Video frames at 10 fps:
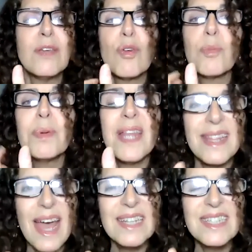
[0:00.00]
a European
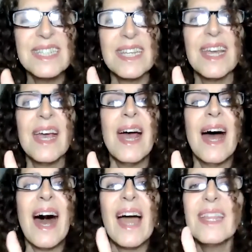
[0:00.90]
identity,
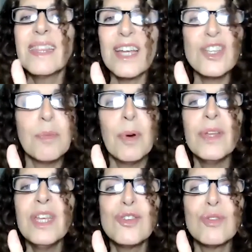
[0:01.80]
I touch
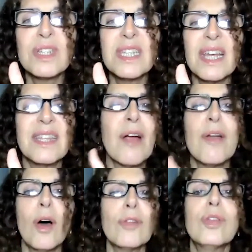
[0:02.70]
upon issues that are
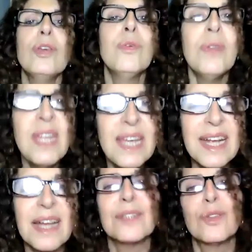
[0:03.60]
not
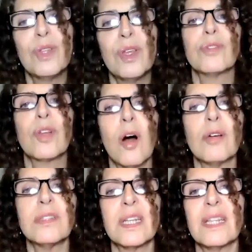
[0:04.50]
unique to the old
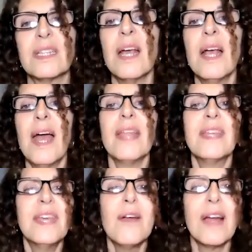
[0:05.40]
continent. And
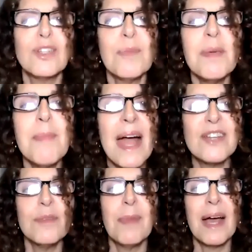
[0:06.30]
here, as you may
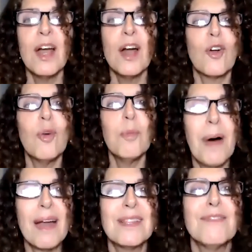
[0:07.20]
imagine, my
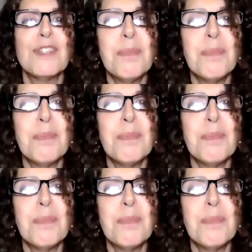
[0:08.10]
comparative